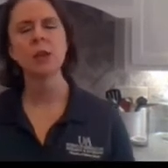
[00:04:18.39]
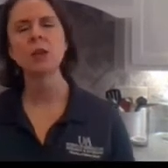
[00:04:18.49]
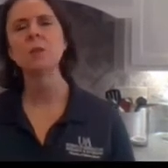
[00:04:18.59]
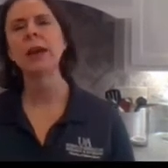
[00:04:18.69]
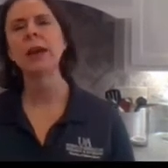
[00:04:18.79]

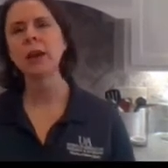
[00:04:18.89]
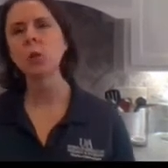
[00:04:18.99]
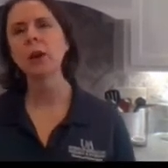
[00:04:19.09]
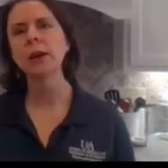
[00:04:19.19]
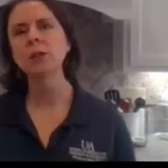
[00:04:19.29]
you may
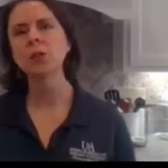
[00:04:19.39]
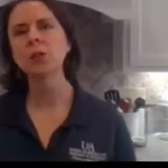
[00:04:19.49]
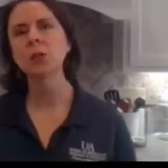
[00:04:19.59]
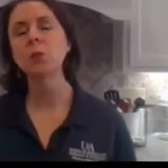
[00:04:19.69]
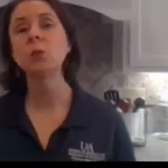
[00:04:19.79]
want
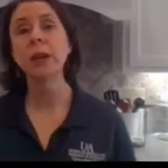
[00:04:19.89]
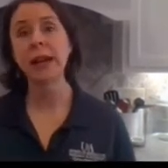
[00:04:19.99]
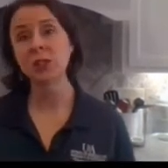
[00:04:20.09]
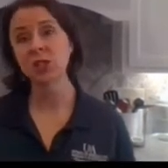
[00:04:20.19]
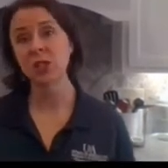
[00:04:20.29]
to
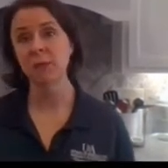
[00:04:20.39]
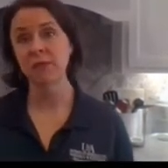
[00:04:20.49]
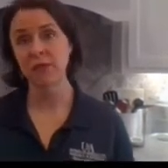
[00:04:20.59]
blanch them